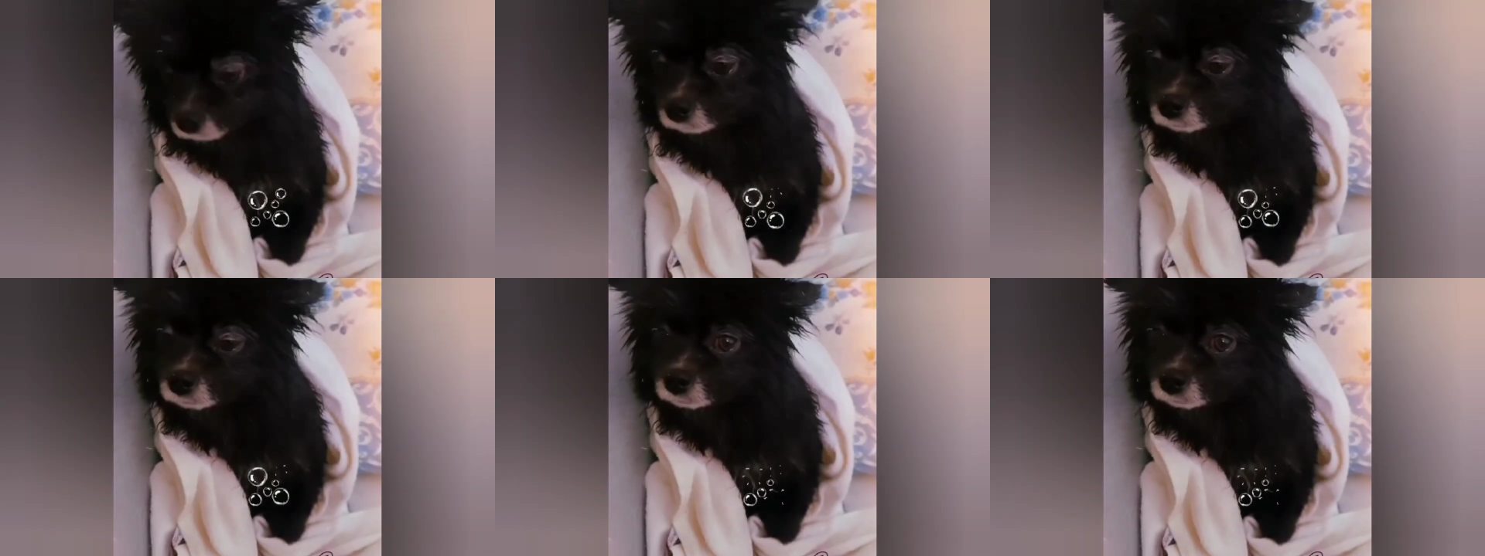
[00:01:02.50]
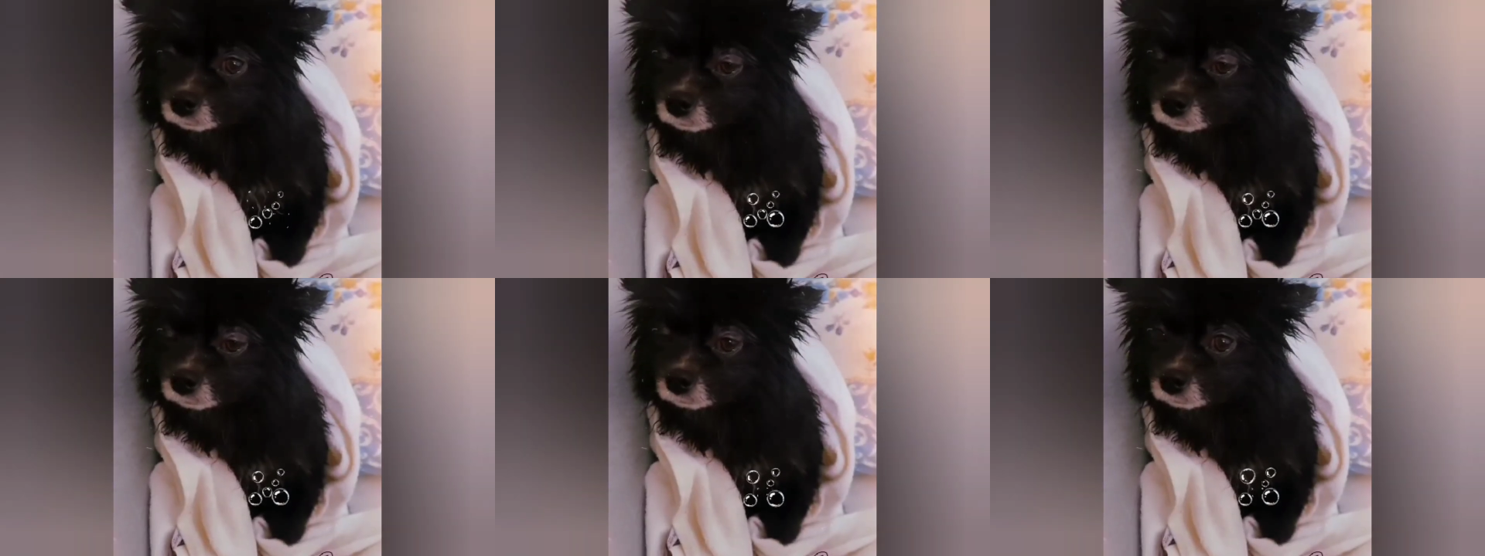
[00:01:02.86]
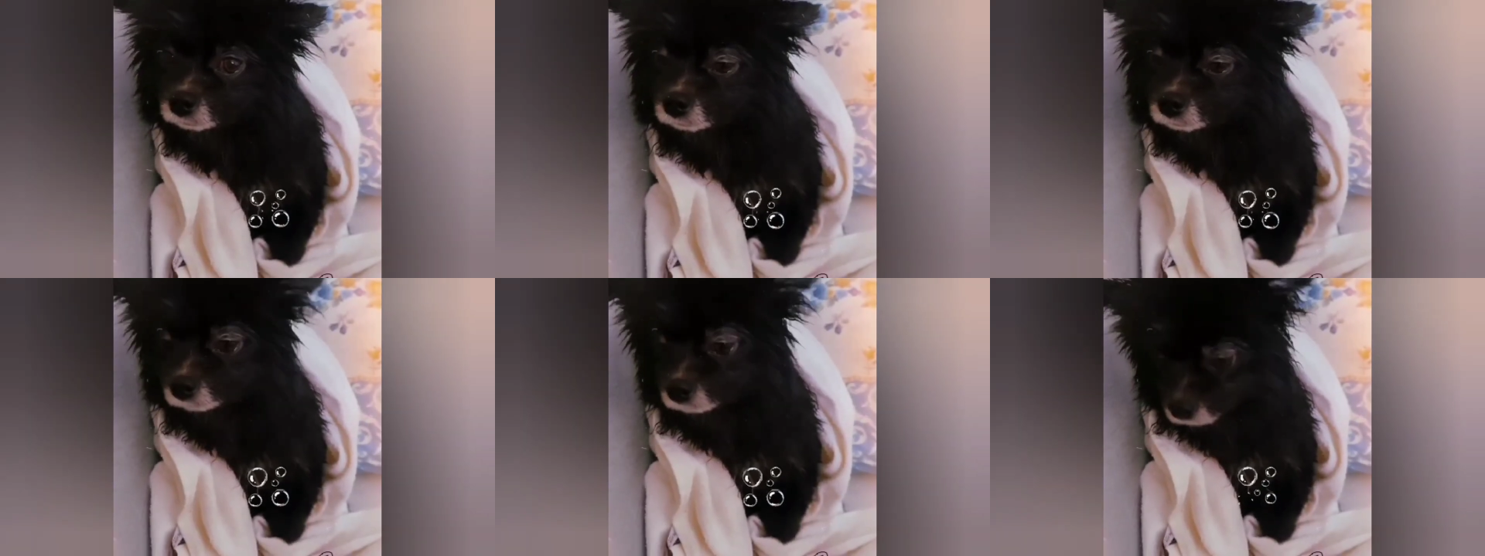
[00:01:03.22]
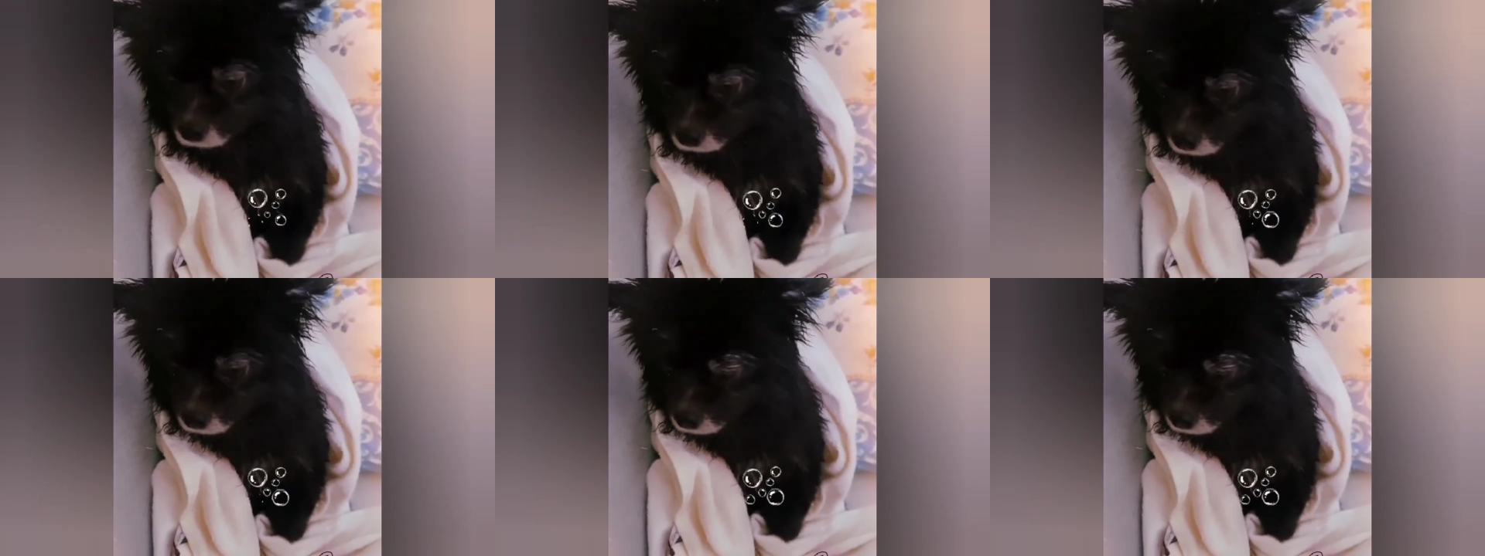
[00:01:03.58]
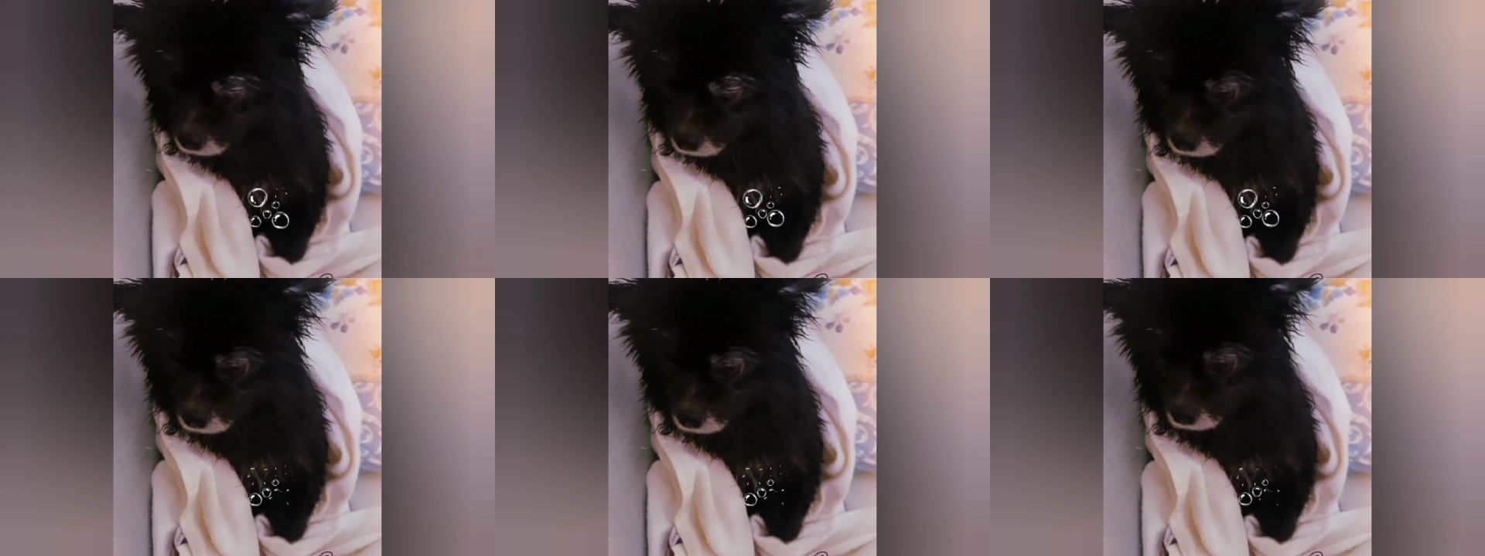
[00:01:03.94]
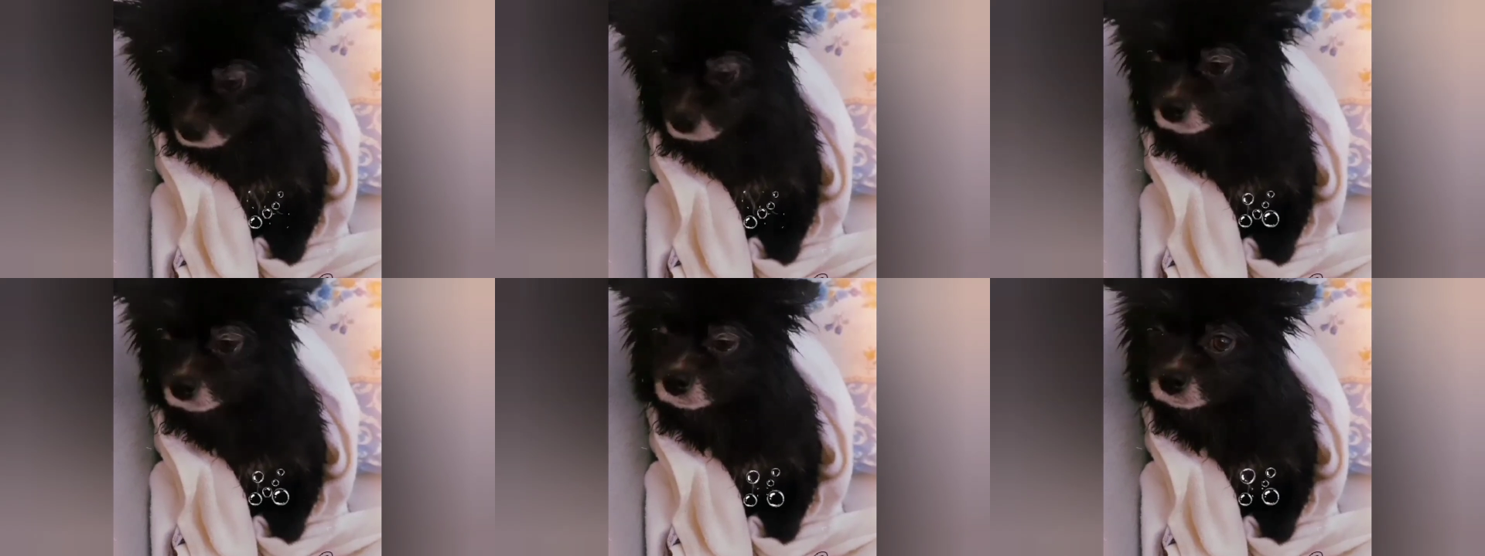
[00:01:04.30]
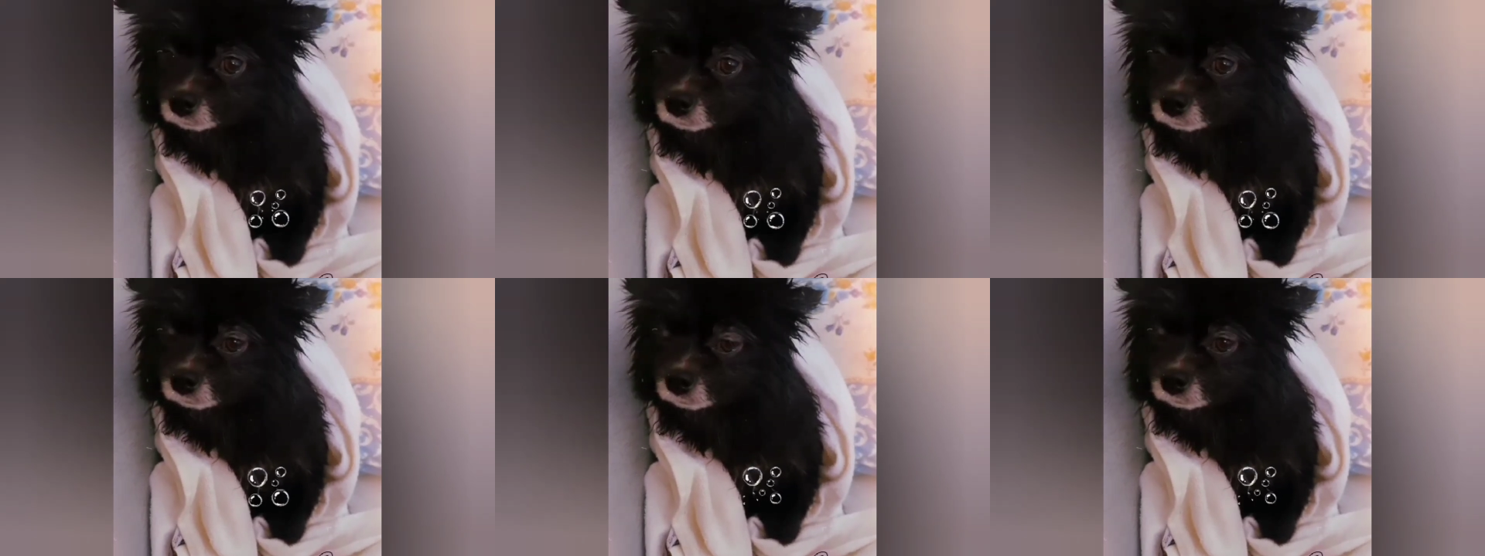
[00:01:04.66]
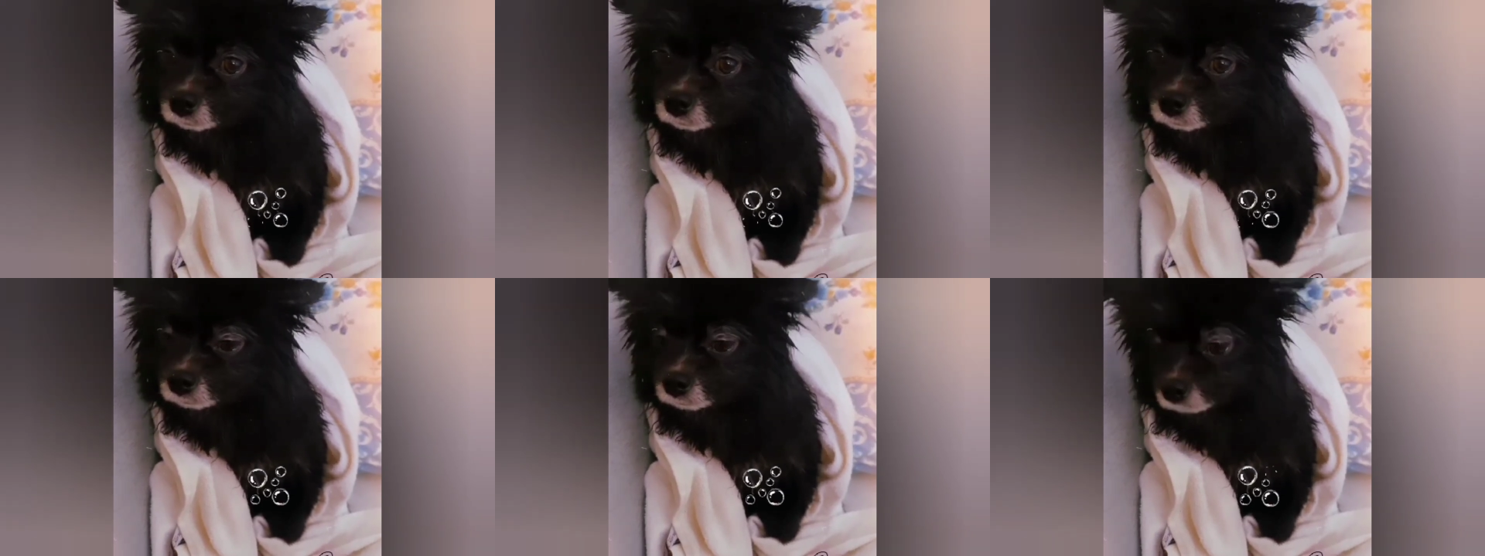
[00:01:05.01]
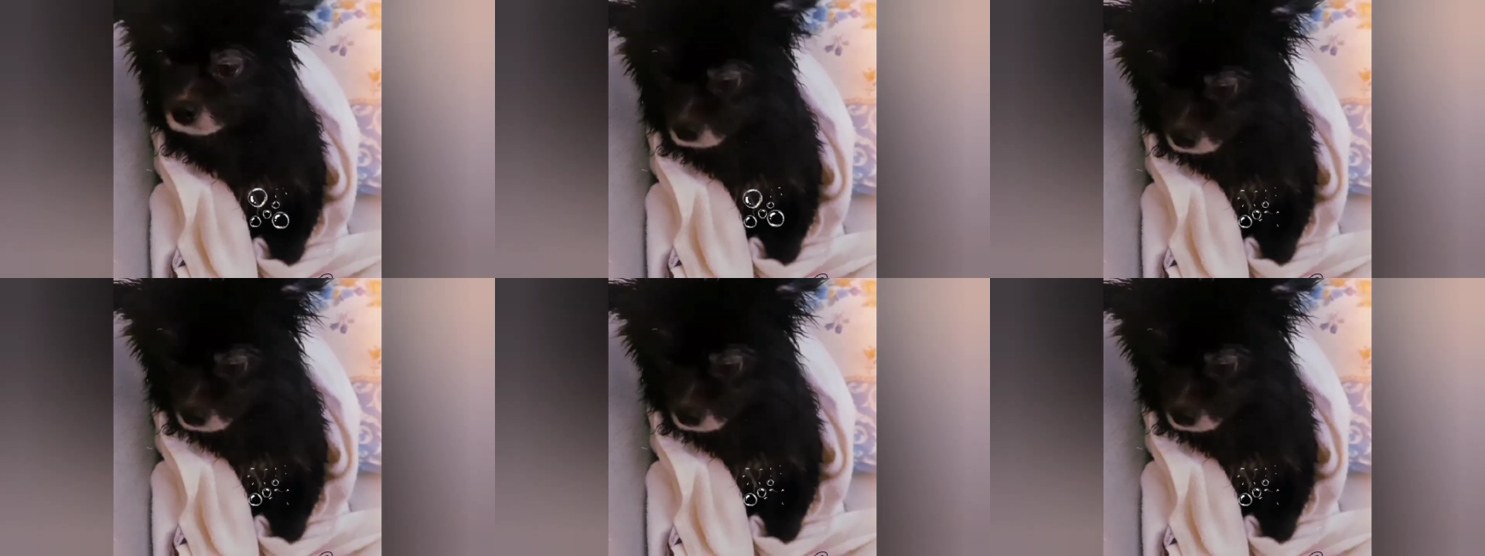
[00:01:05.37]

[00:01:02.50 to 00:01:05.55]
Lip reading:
Nobody's mouth can be seen.